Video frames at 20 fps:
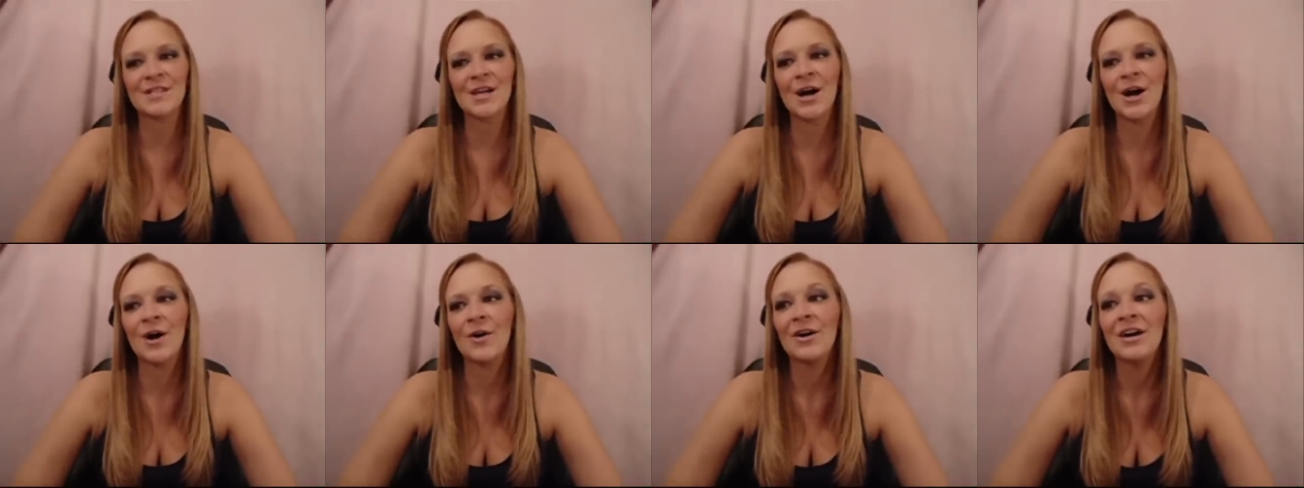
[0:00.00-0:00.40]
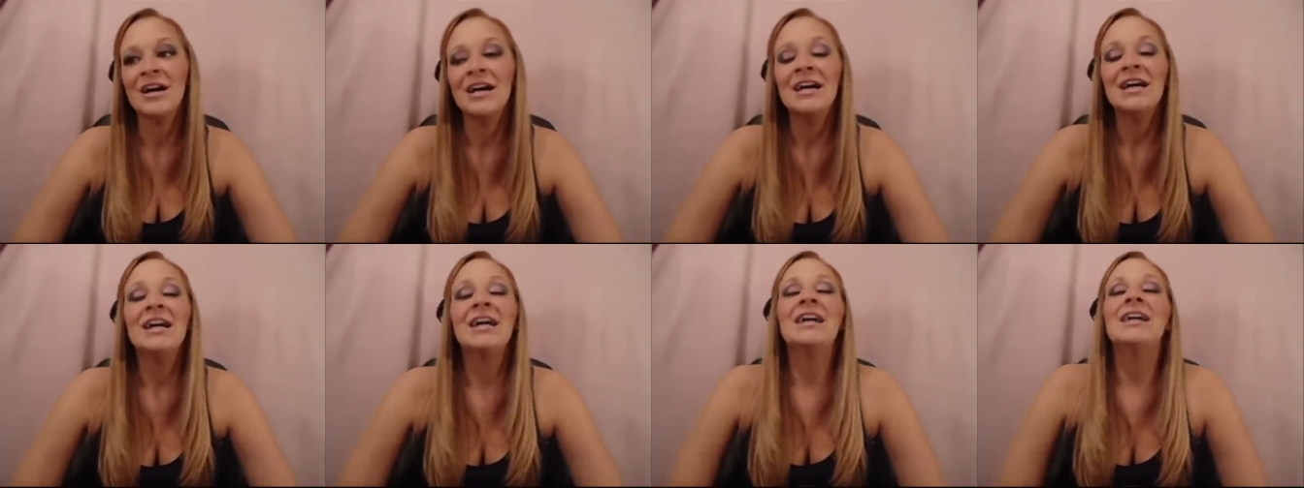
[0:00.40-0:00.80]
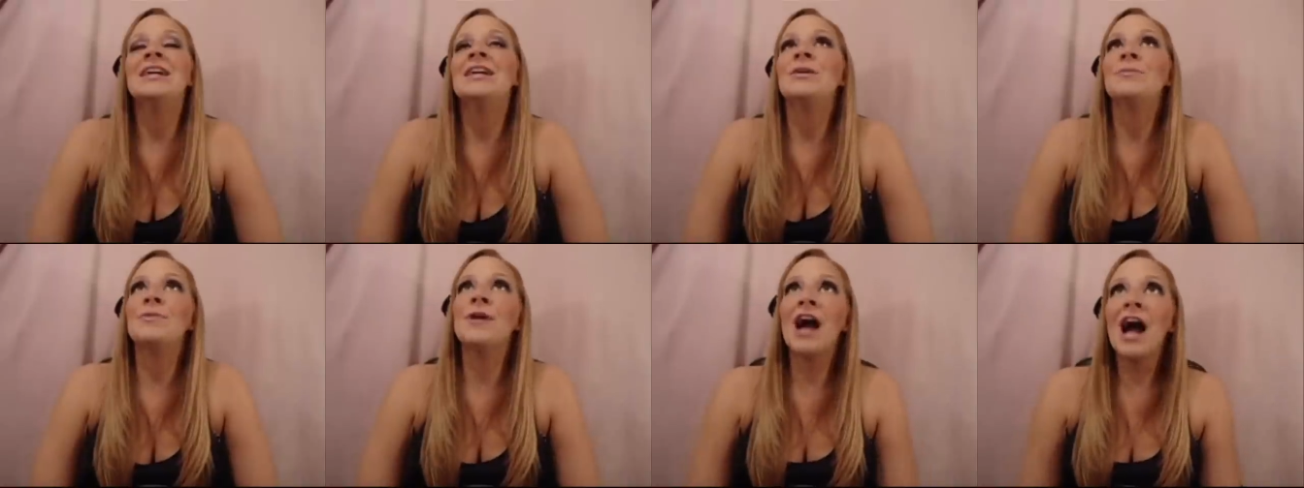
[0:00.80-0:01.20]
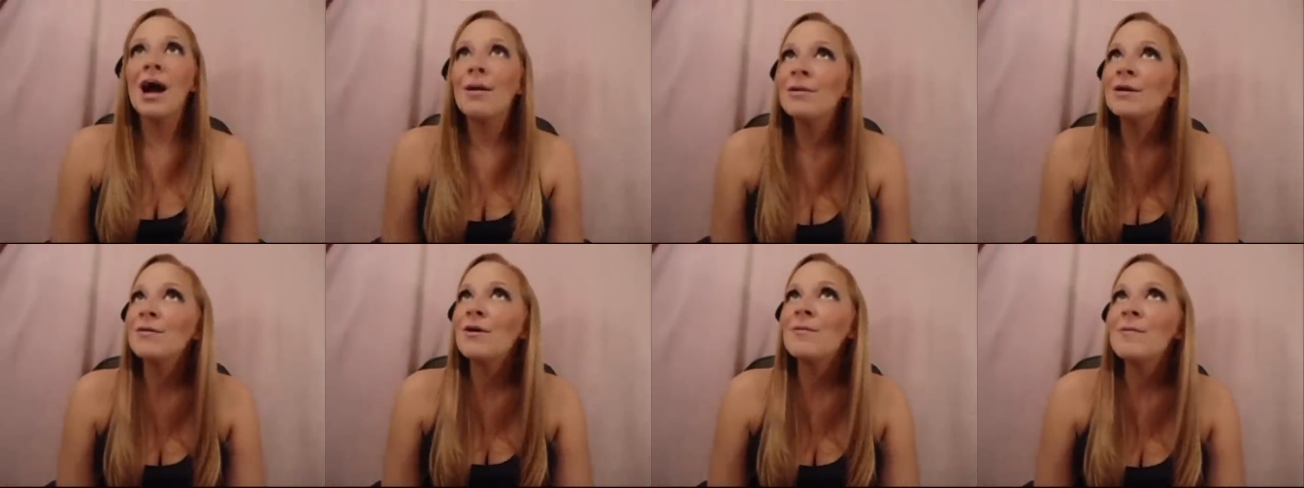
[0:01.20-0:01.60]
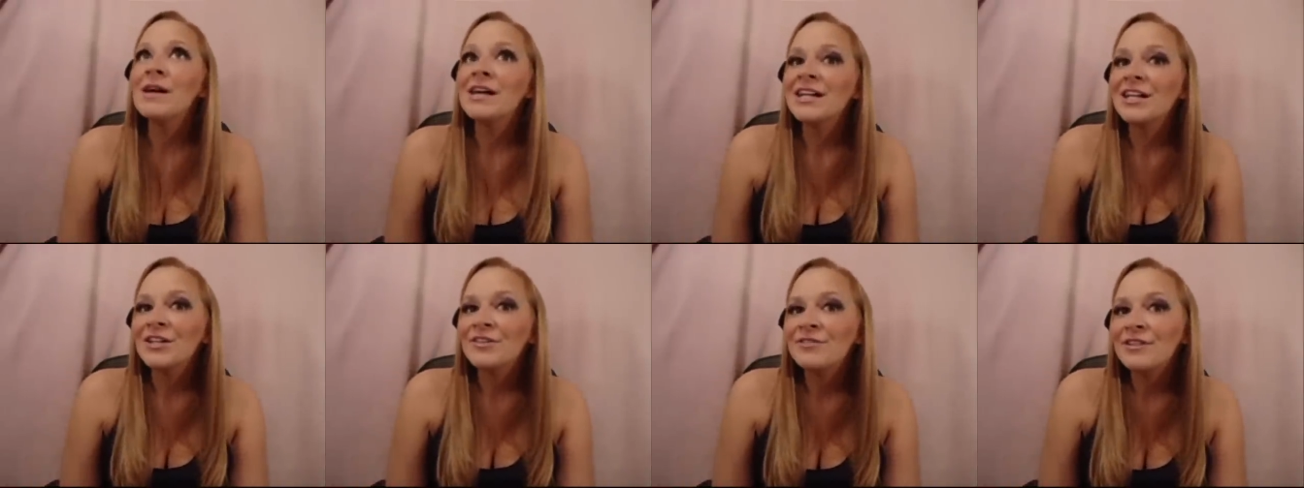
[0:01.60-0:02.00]
So probably won't
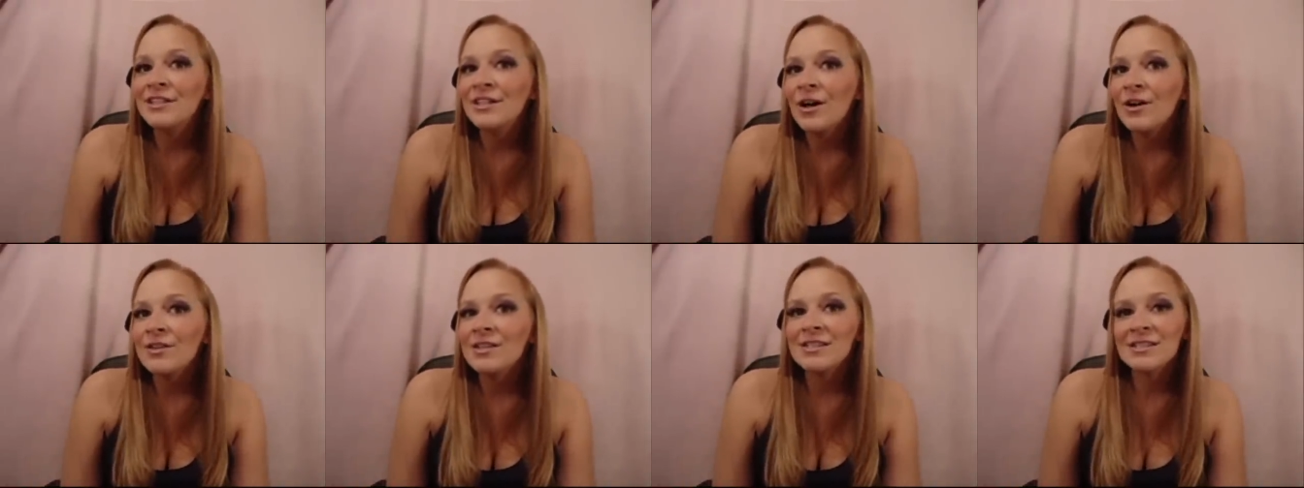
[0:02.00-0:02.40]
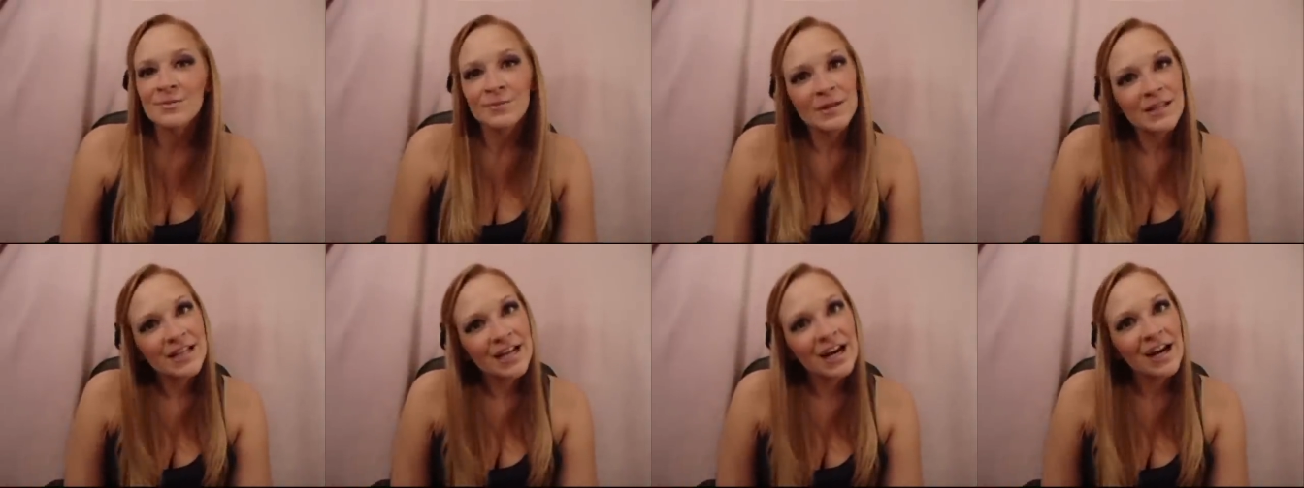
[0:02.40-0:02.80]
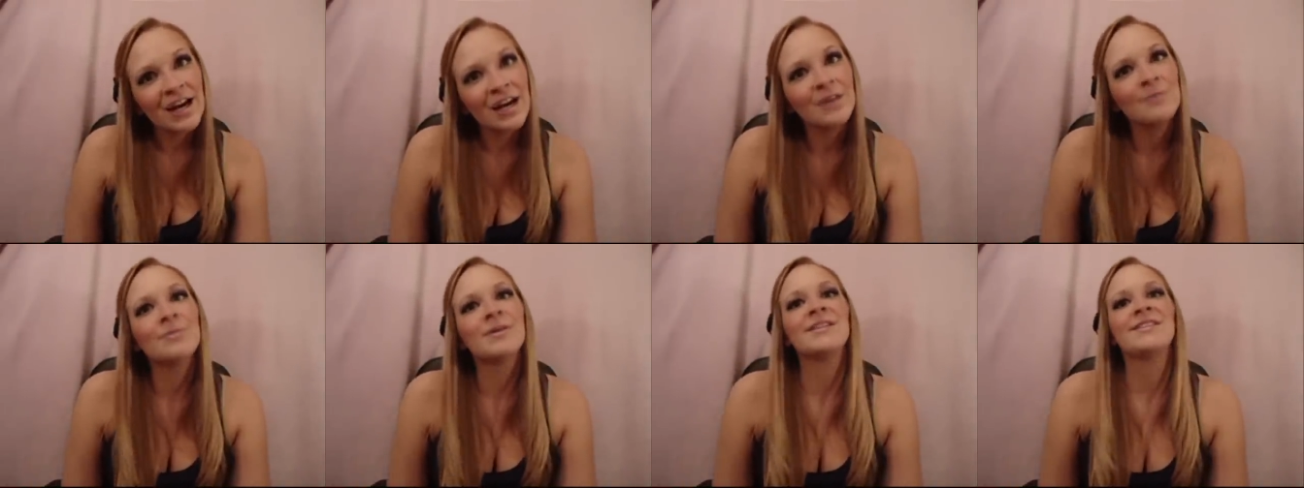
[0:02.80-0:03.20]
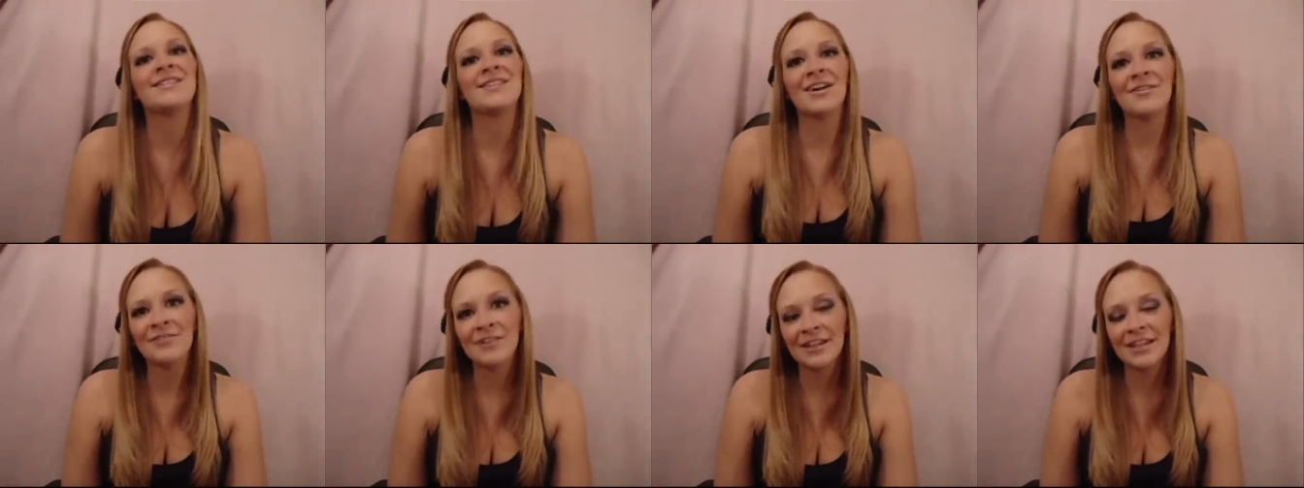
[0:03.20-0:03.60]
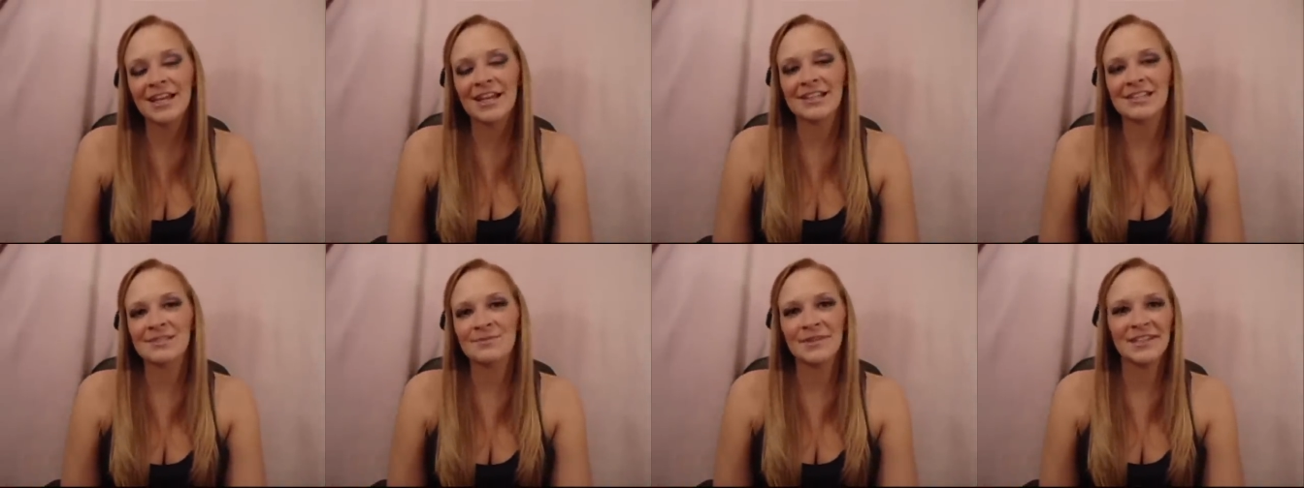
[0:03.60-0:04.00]
make another video this weekend, but definitely
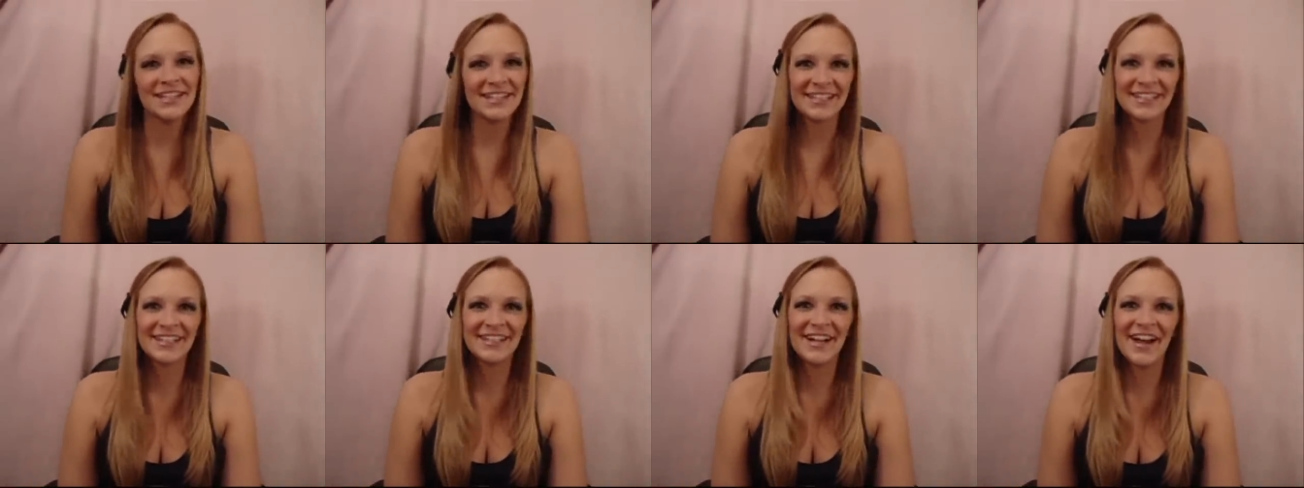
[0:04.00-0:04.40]
next week.